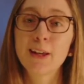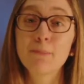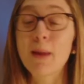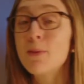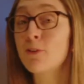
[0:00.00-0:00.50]

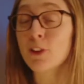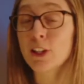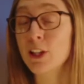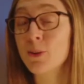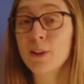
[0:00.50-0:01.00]
Maybe for
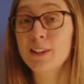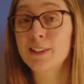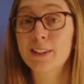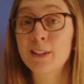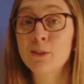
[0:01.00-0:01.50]
you, it is
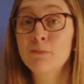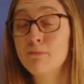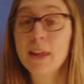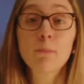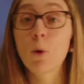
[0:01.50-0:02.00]
to
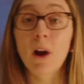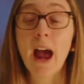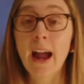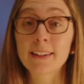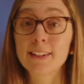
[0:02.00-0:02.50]
be more
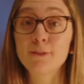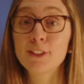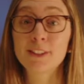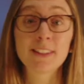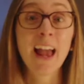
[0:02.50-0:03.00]
active, to
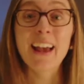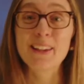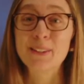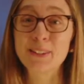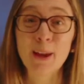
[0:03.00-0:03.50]
set a
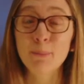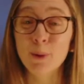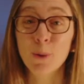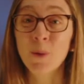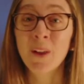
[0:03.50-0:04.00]
step
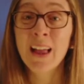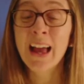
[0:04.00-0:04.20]
goal.